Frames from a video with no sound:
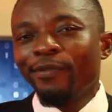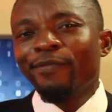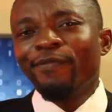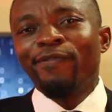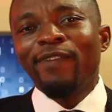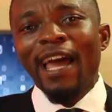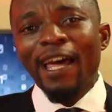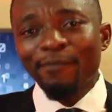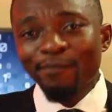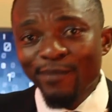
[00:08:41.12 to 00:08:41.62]

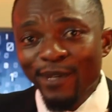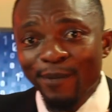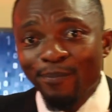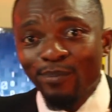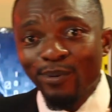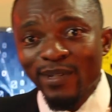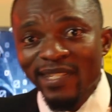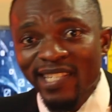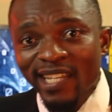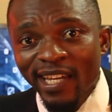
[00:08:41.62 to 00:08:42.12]
Vladimir
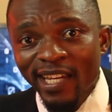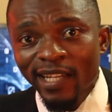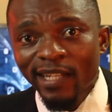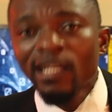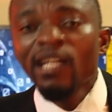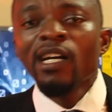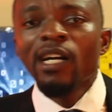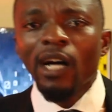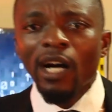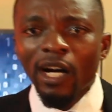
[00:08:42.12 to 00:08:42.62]

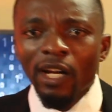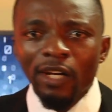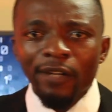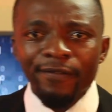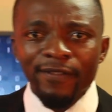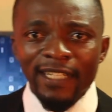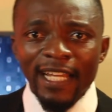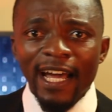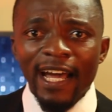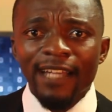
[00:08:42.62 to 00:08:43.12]
Putin, all
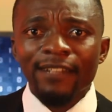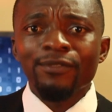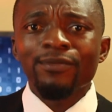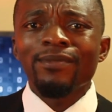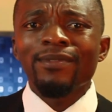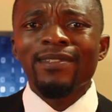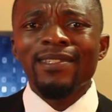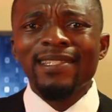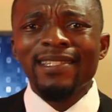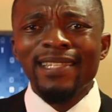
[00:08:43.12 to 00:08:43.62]
of that.
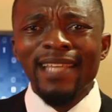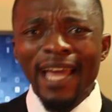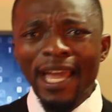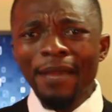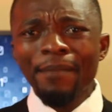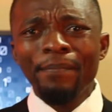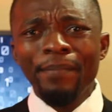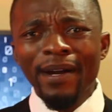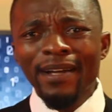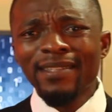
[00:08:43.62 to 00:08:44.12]

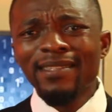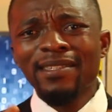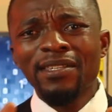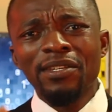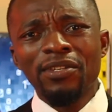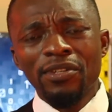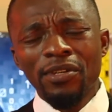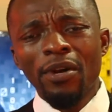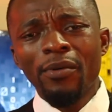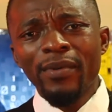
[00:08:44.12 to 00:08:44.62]
Cyber
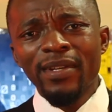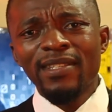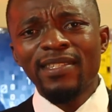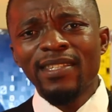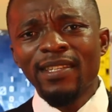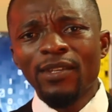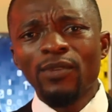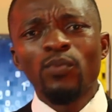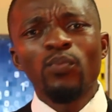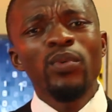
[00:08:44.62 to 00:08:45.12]

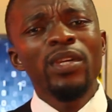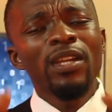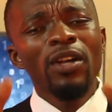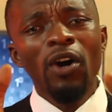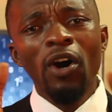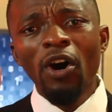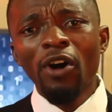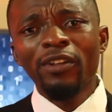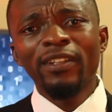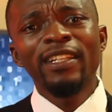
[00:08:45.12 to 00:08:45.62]
security. We
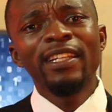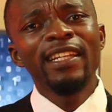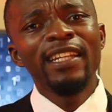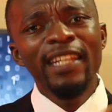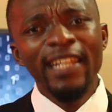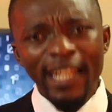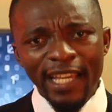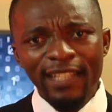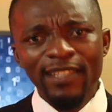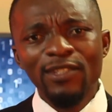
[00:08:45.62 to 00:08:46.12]
all
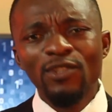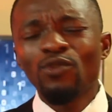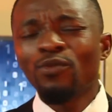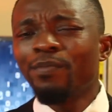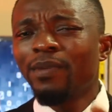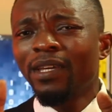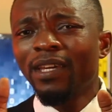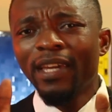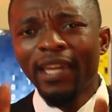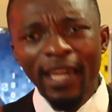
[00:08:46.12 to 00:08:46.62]
need to
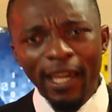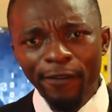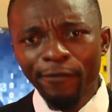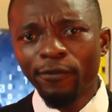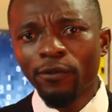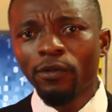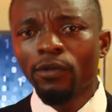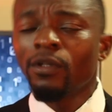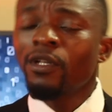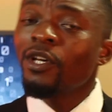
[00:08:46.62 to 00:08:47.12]
be
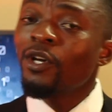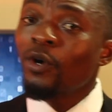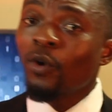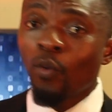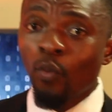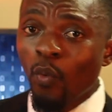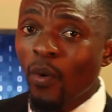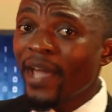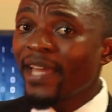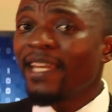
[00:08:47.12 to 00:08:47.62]
careful
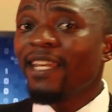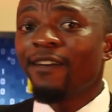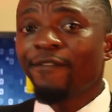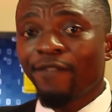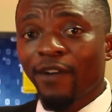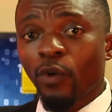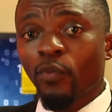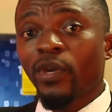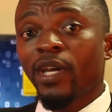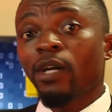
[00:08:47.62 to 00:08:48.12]

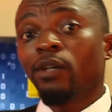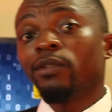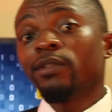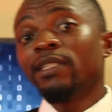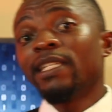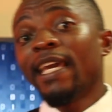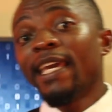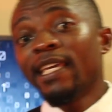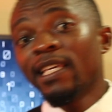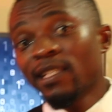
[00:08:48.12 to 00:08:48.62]
whenever we are on
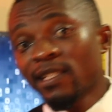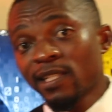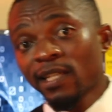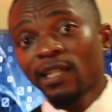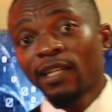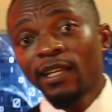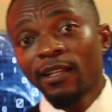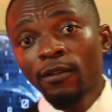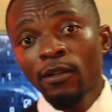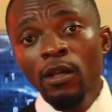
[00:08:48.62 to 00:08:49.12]
the
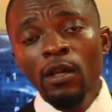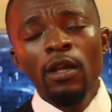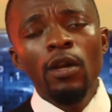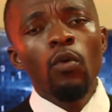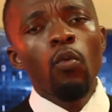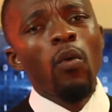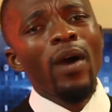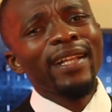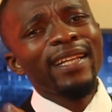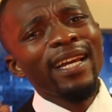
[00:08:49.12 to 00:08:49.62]
internet.
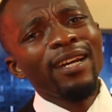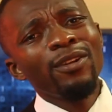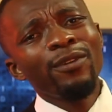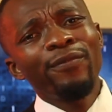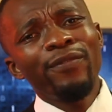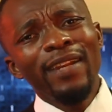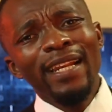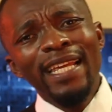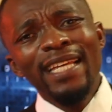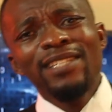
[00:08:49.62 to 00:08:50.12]
What kind
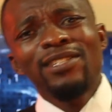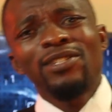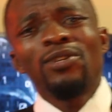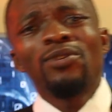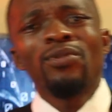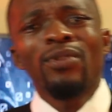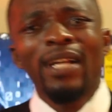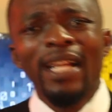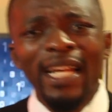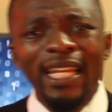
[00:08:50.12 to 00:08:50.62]
of links do
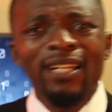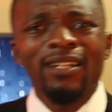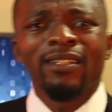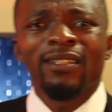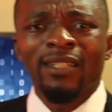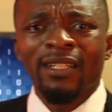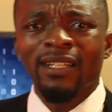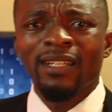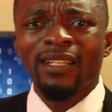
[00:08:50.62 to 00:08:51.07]
you click on?